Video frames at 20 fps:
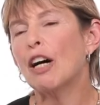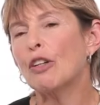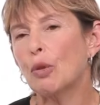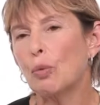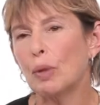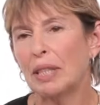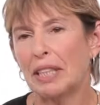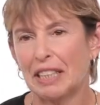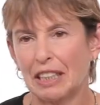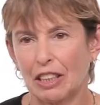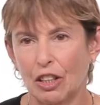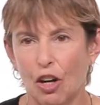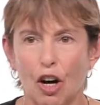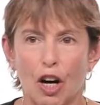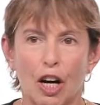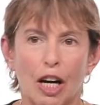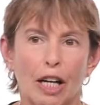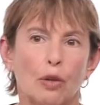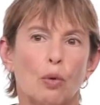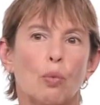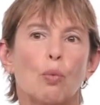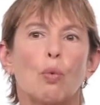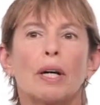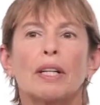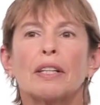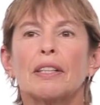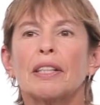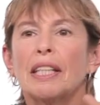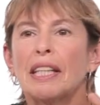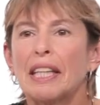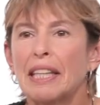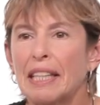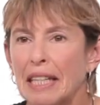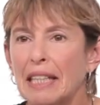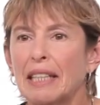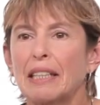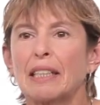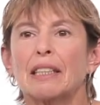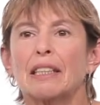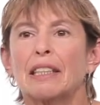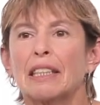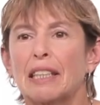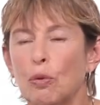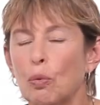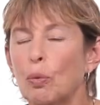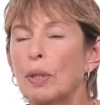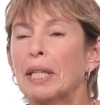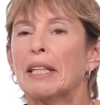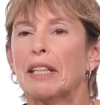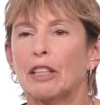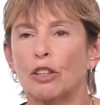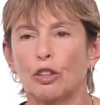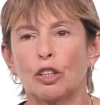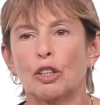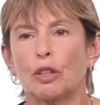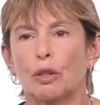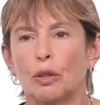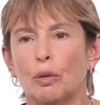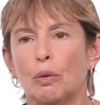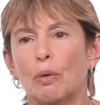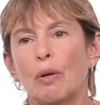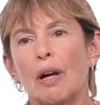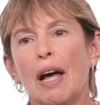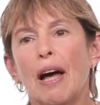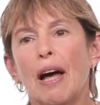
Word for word: do we start? What are the things that we can do?